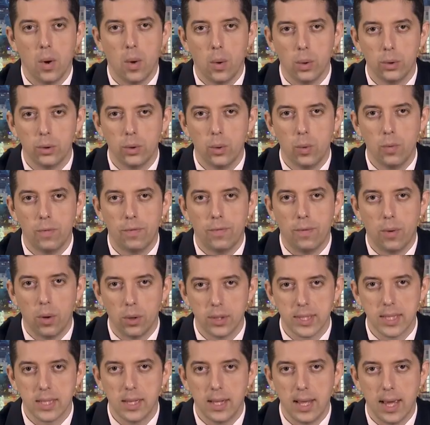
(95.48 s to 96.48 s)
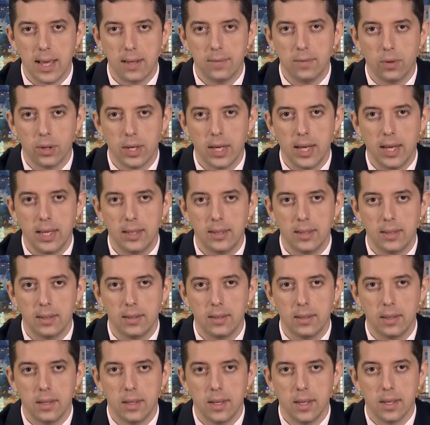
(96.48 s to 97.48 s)
Although falsely
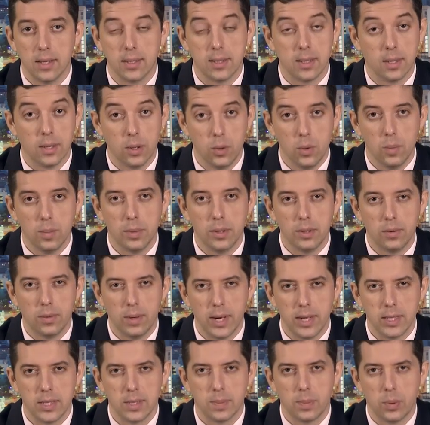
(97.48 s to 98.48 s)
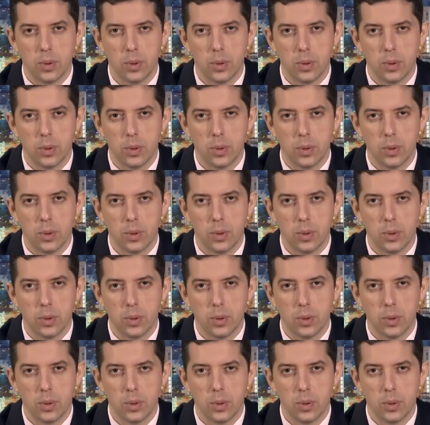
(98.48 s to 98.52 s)
advocated as a human rights